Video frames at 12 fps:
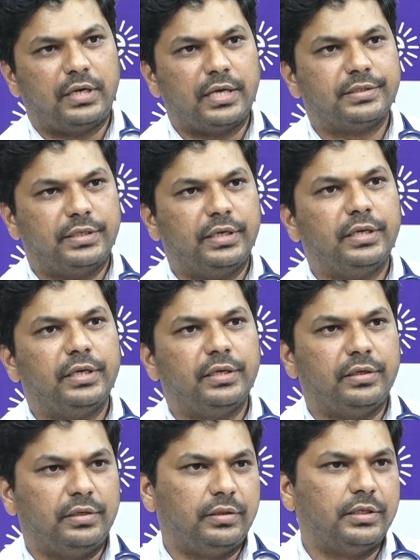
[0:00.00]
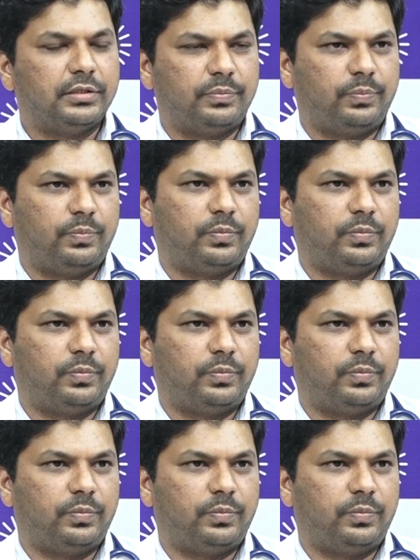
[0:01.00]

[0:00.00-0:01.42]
drastically in this